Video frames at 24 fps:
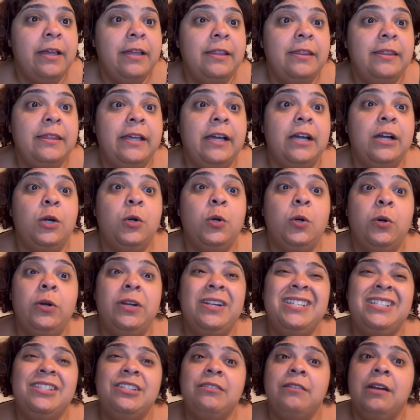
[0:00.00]
That quote
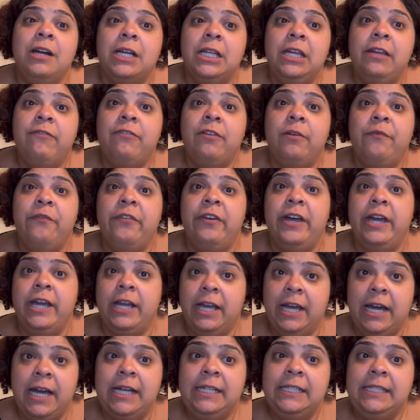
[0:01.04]
is directly from
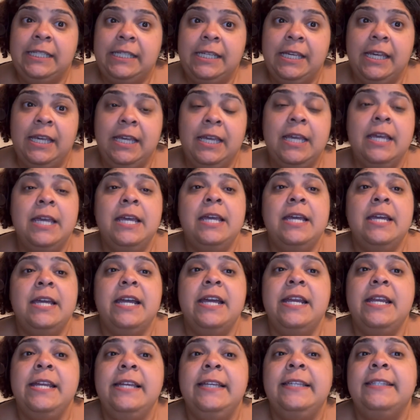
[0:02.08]
Vygotsky,
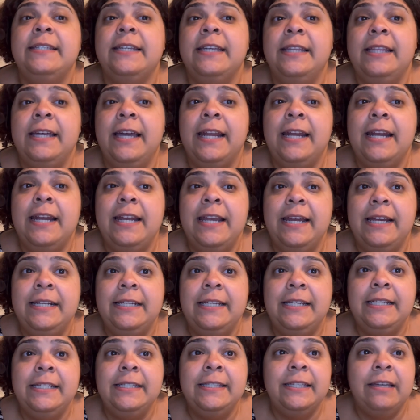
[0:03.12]
and he said that in
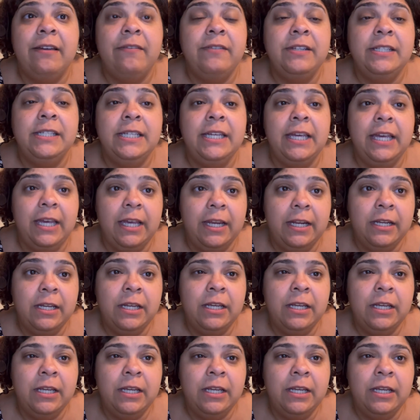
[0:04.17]
1978.